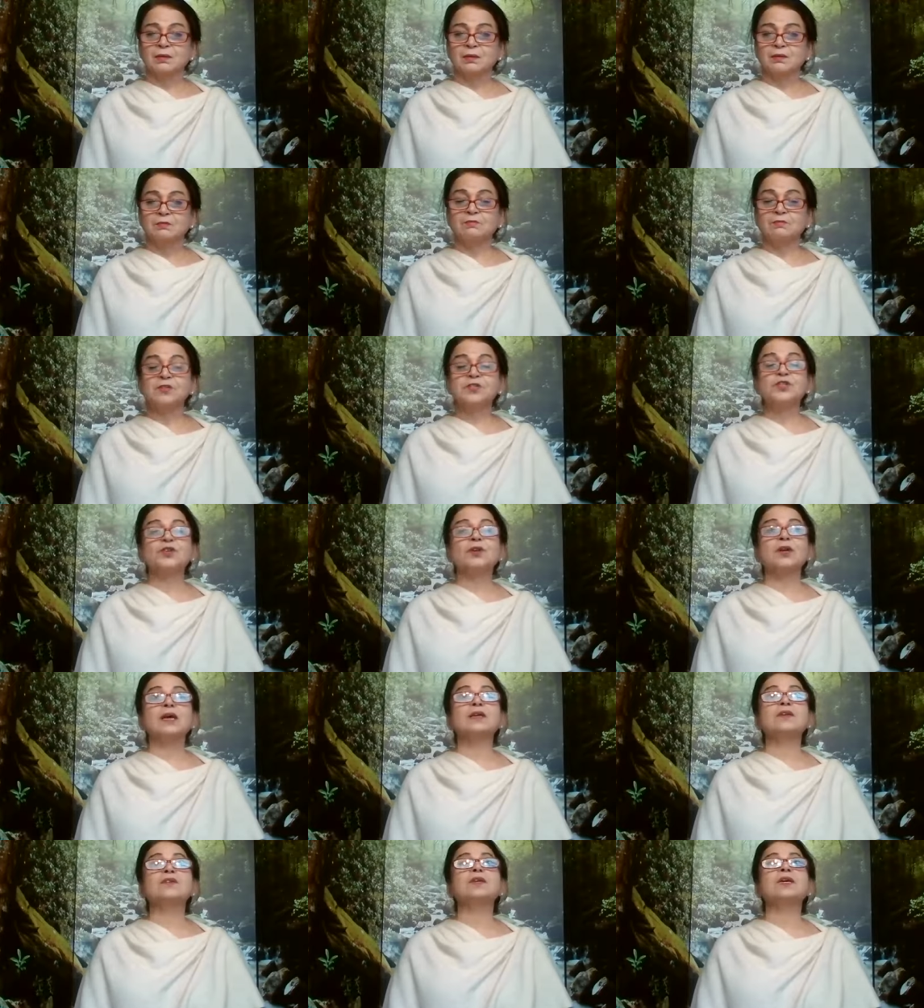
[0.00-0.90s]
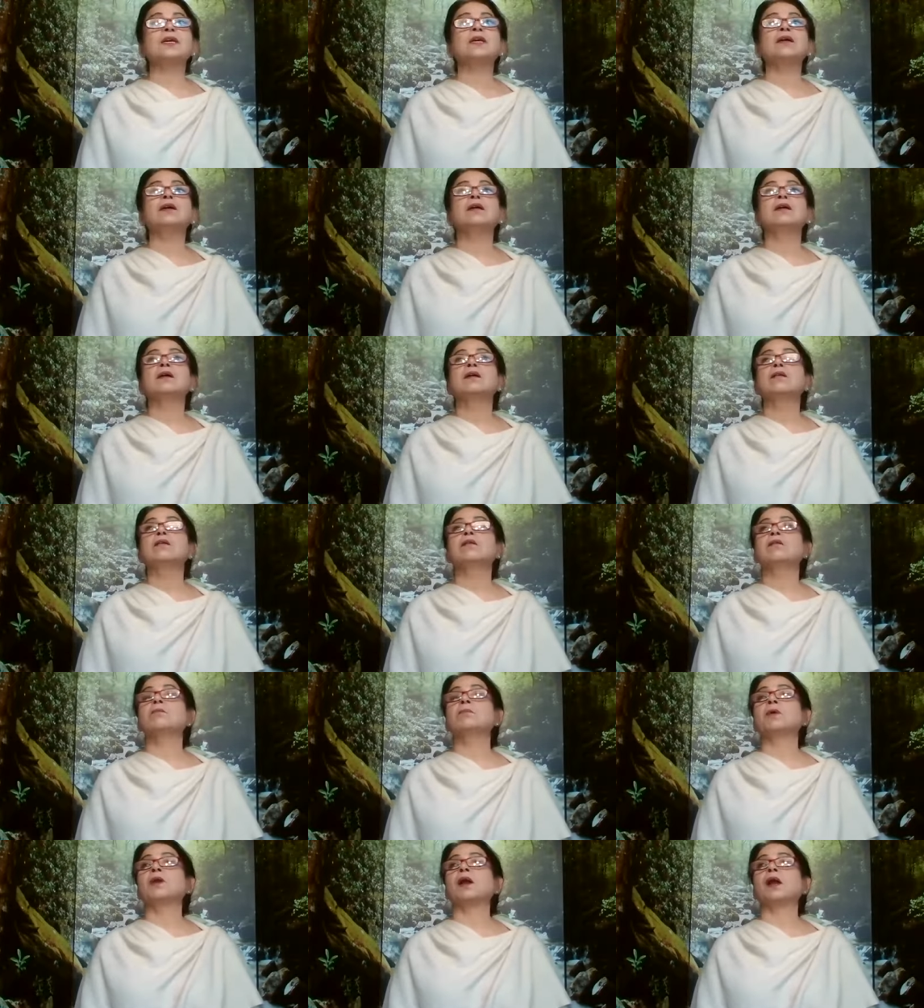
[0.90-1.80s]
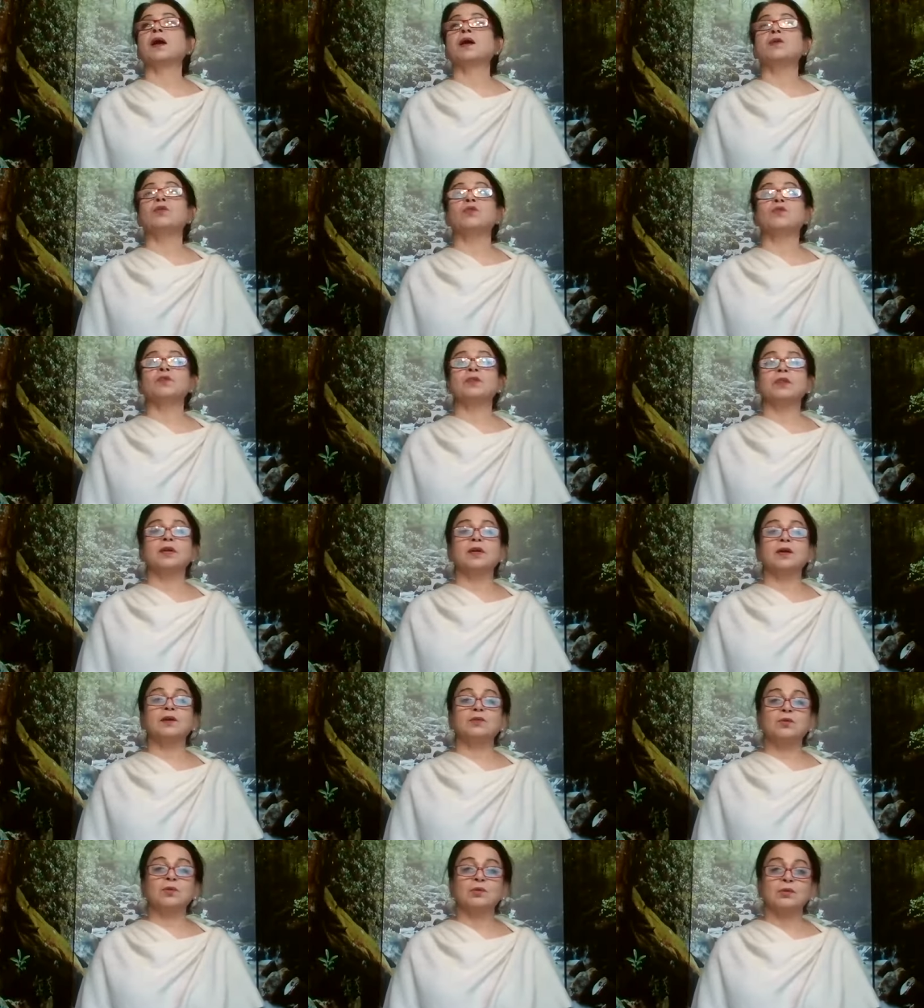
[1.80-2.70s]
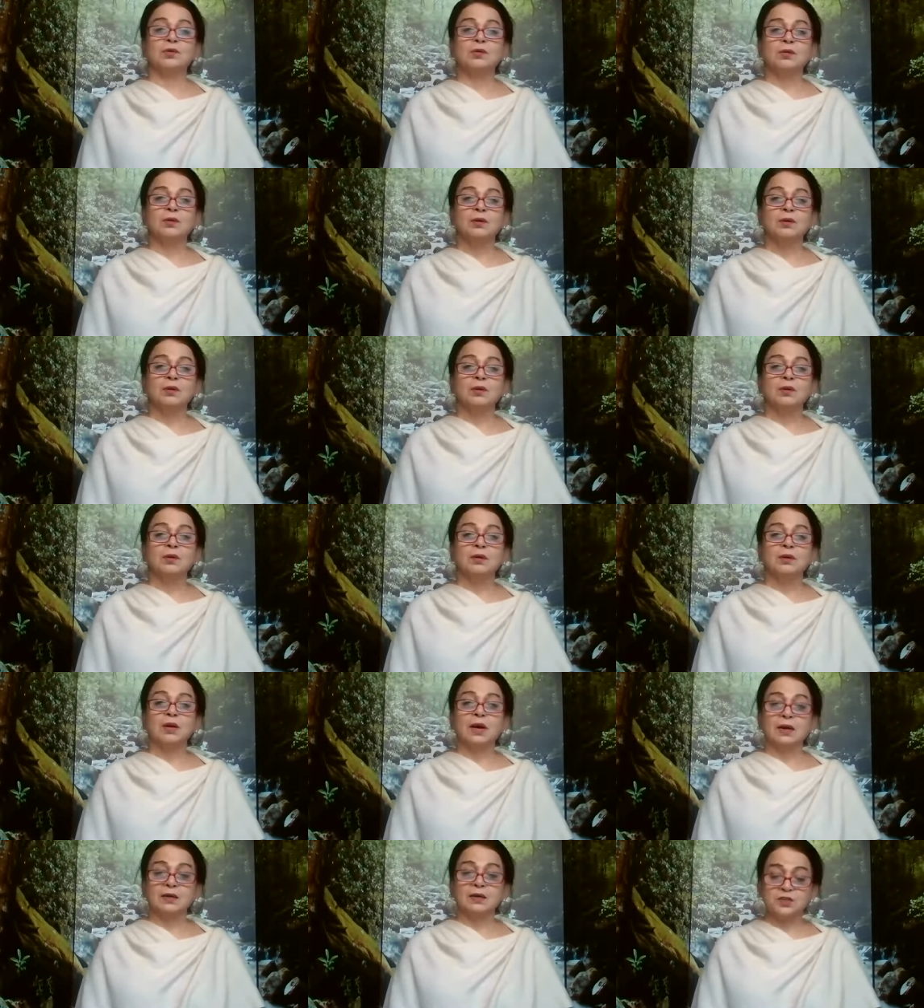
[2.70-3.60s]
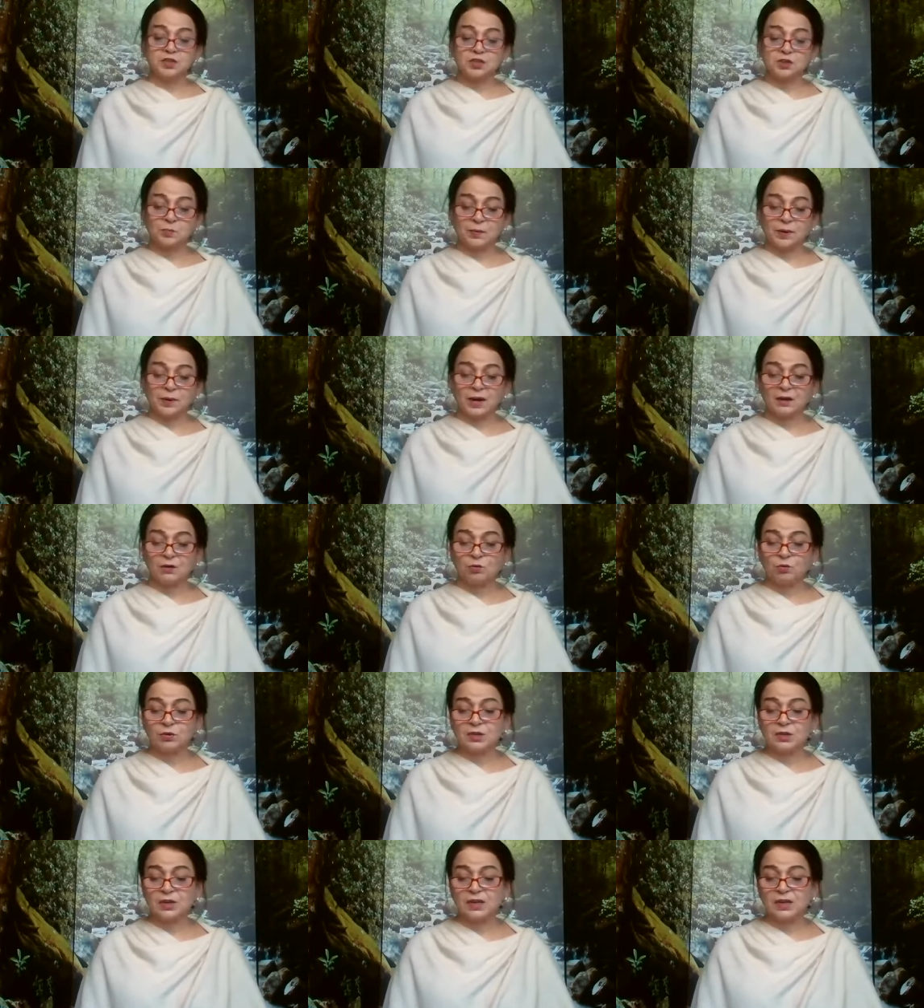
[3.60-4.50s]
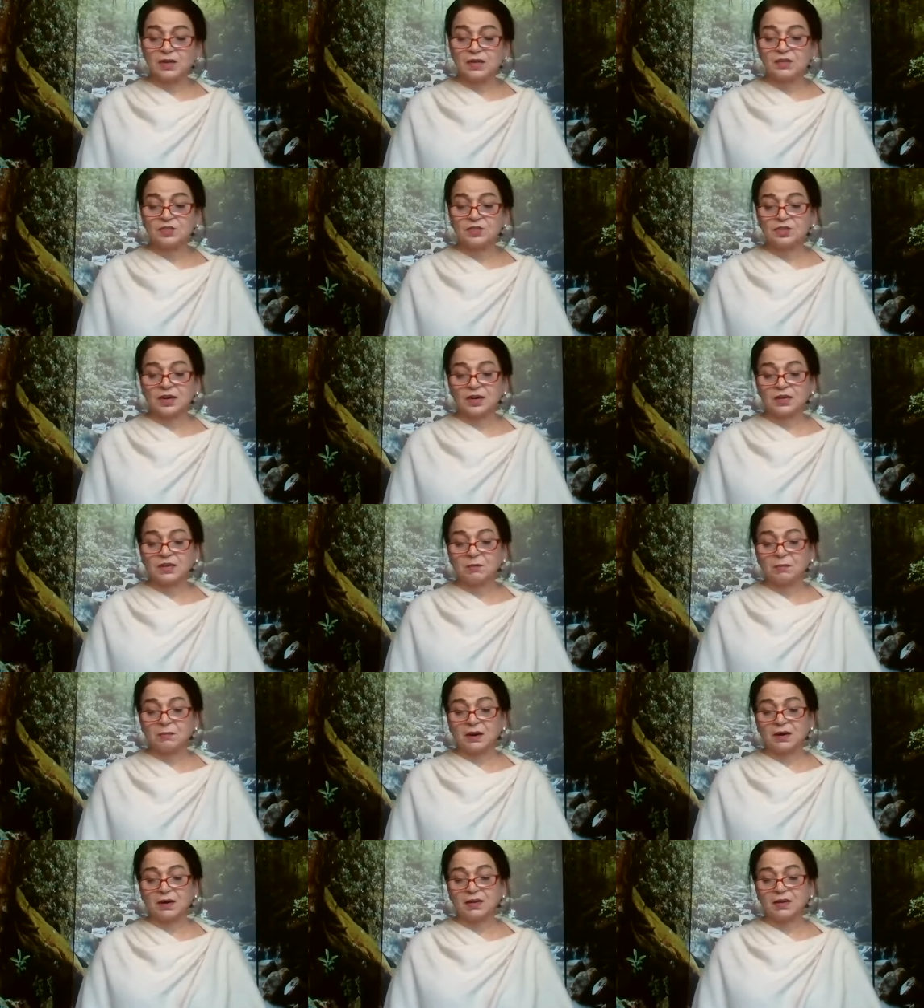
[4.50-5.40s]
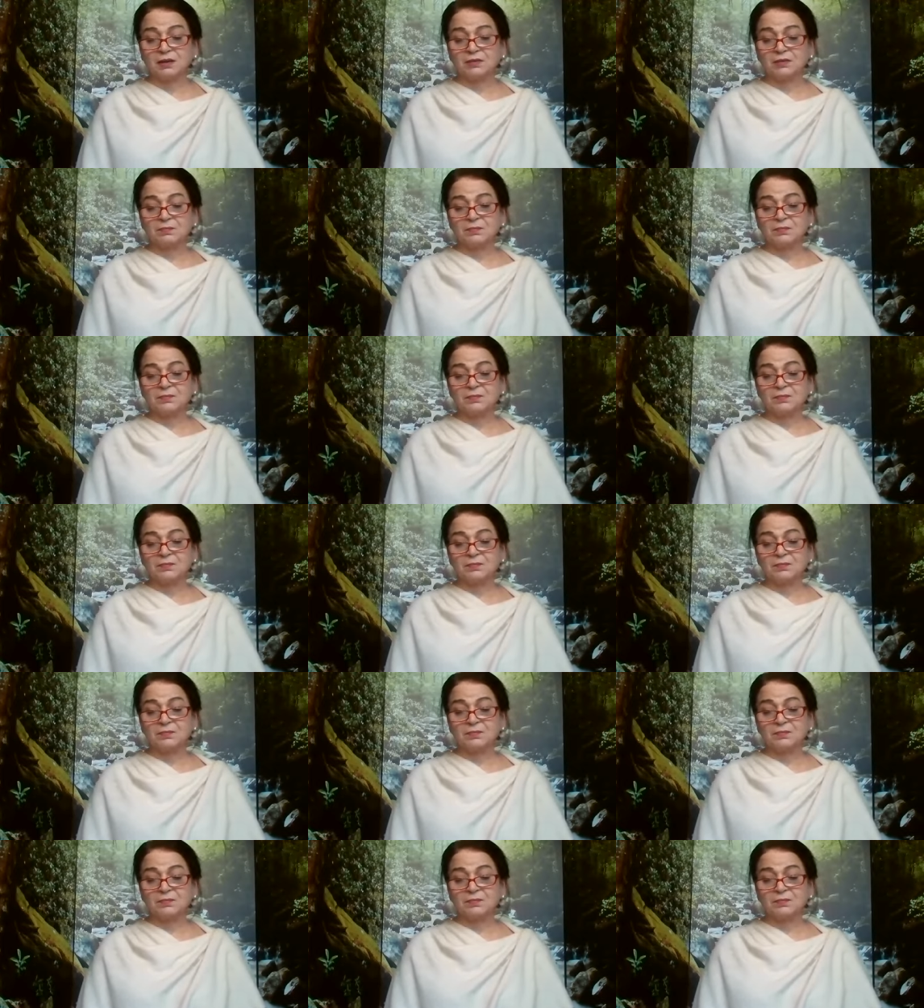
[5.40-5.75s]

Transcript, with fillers: Visualizing pran over there too, not just pran only inside the body.